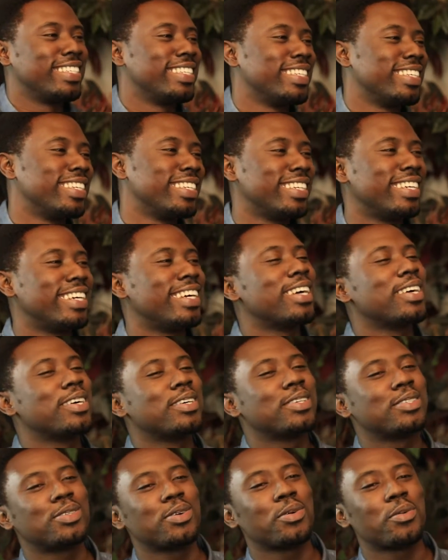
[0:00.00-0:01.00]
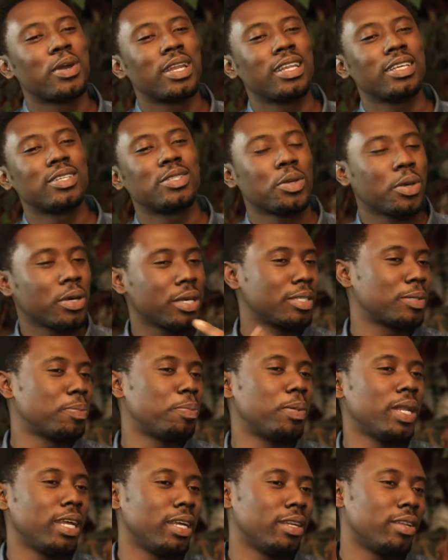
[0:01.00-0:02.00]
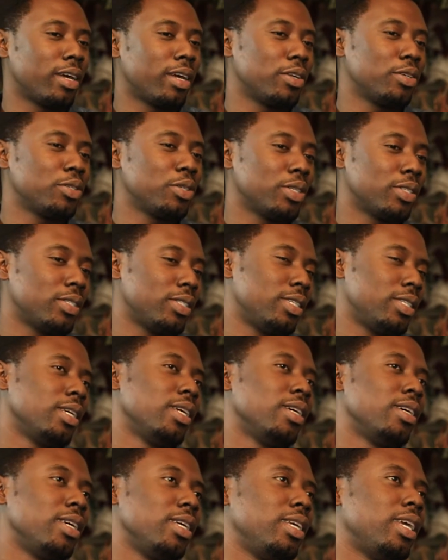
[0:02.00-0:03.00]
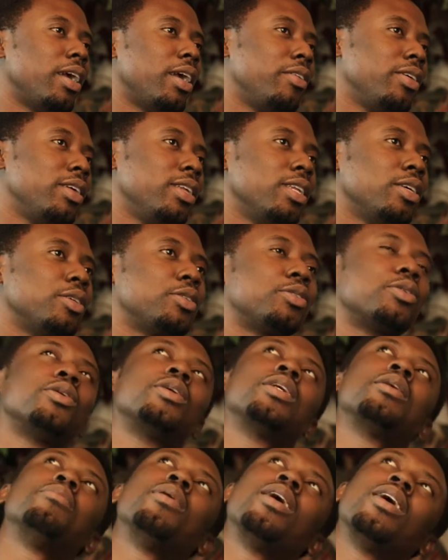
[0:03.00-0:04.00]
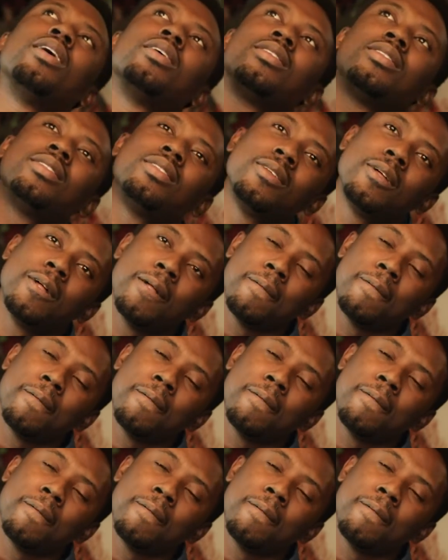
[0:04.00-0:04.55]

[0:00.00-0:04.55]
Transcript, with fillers: Right, right, right. So when a song is playing, you're not just hearing a song about